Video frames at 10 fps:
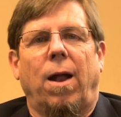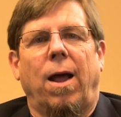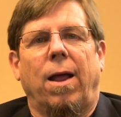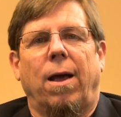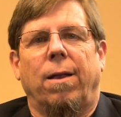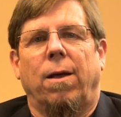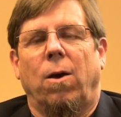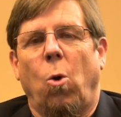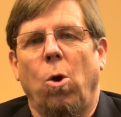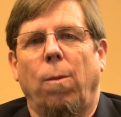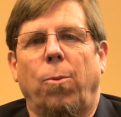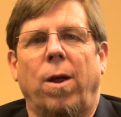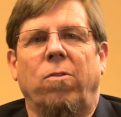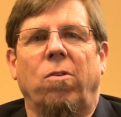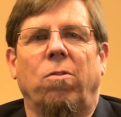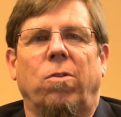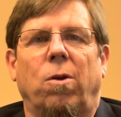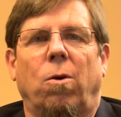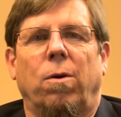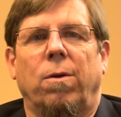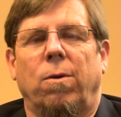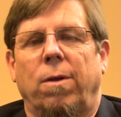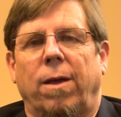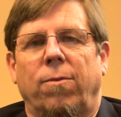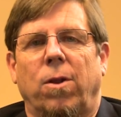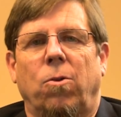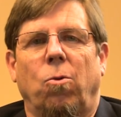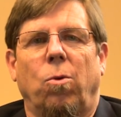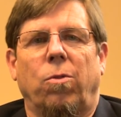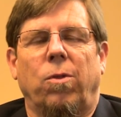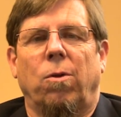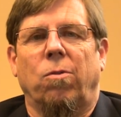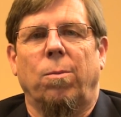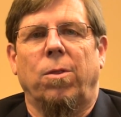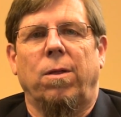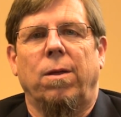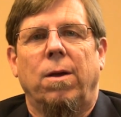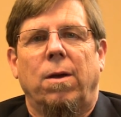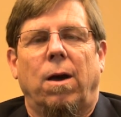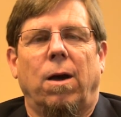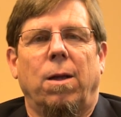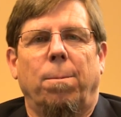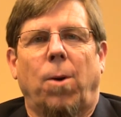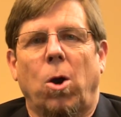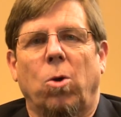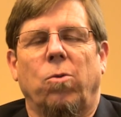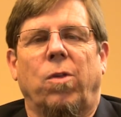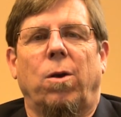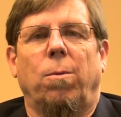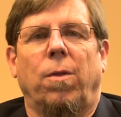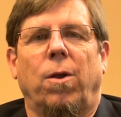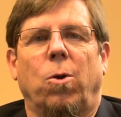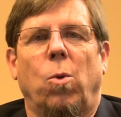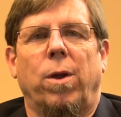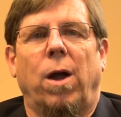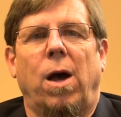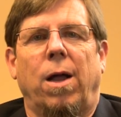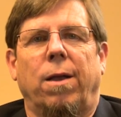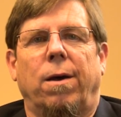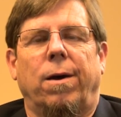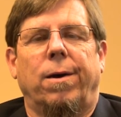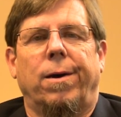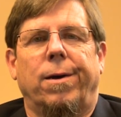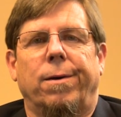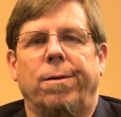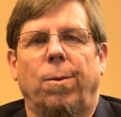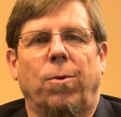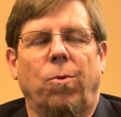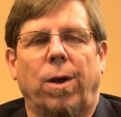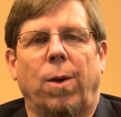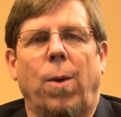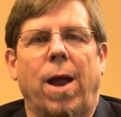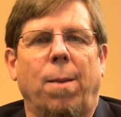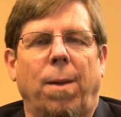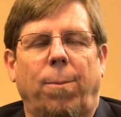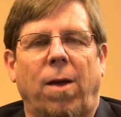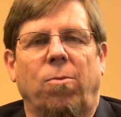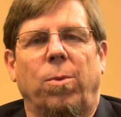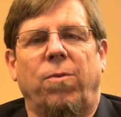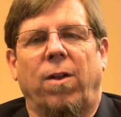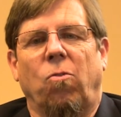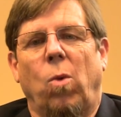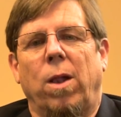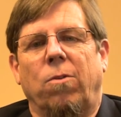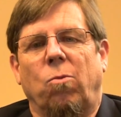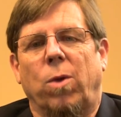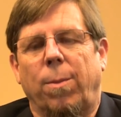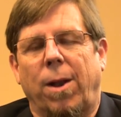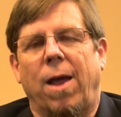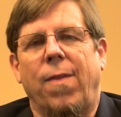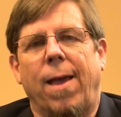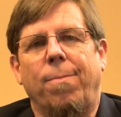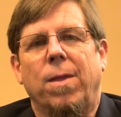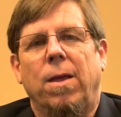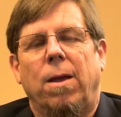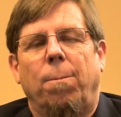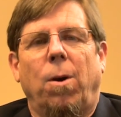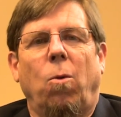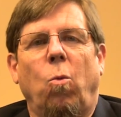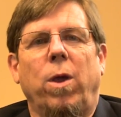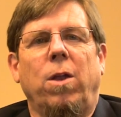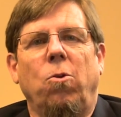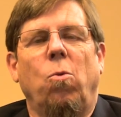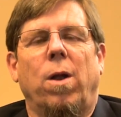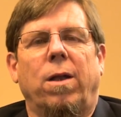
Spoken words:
keeping an eye on oil prices, having to do with some of the embargoes that are going on between Iran and possibly Venezuela, so we'll keep an eye on that. But we